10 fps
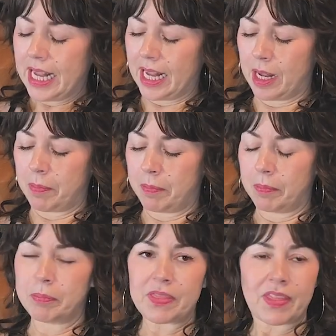
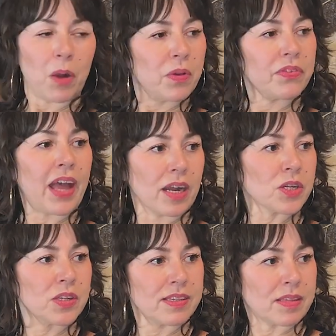But that was
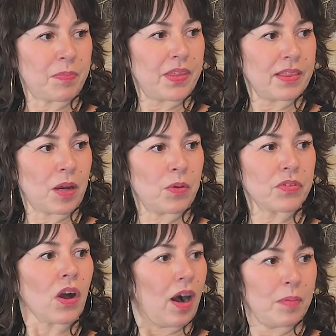actually something that
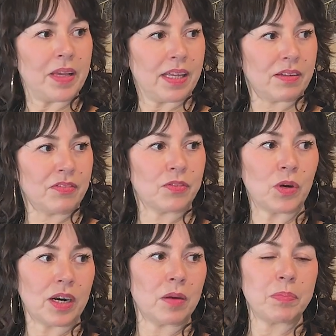was common
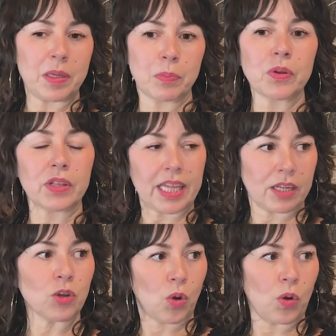for people
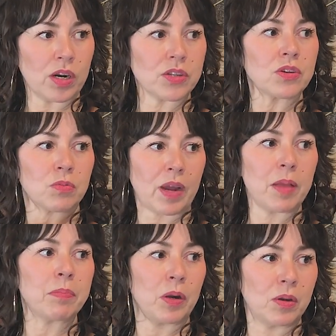in court to
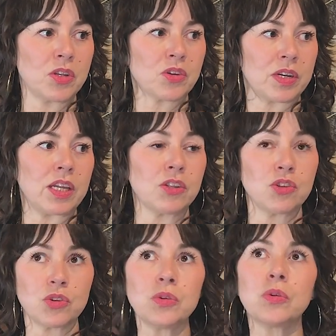write poetry
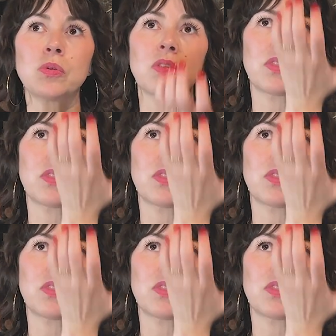to